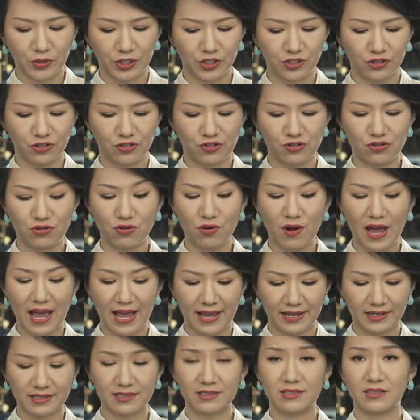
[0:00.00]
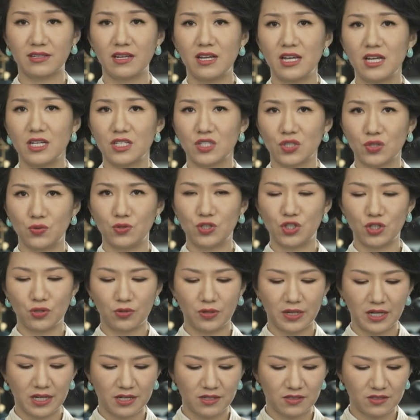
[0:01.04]
which tracks school
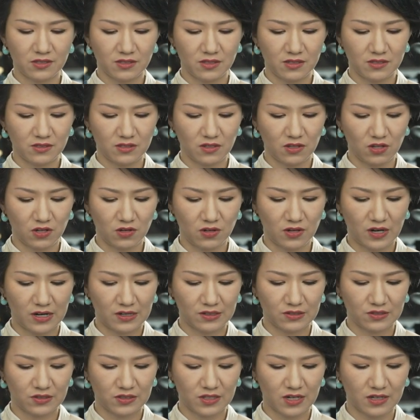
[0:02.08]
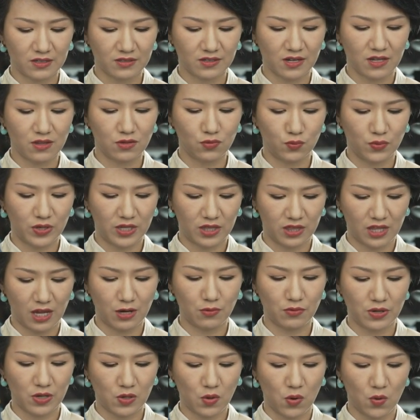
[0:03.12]
shooting incidents in the United States, and
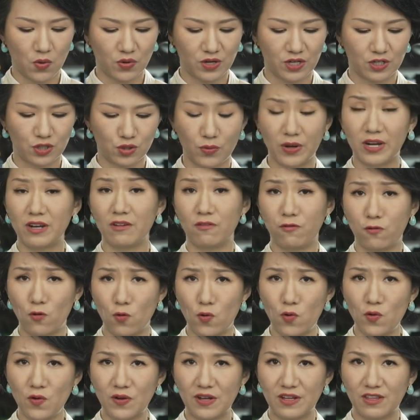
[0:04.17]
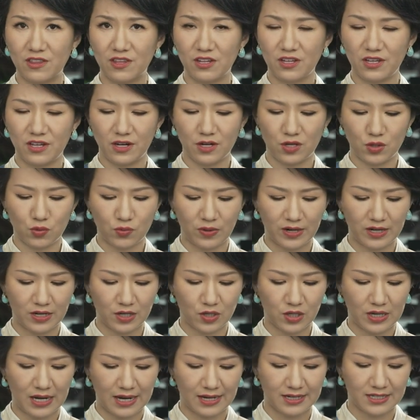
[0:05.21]
they recorded 24 in the year
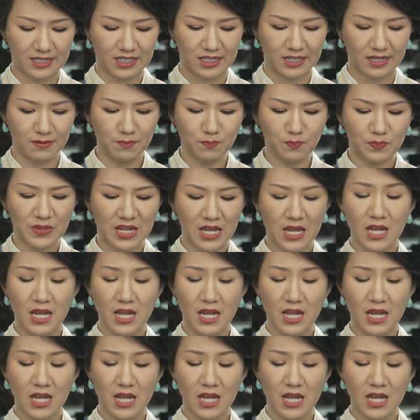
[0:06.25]
2018,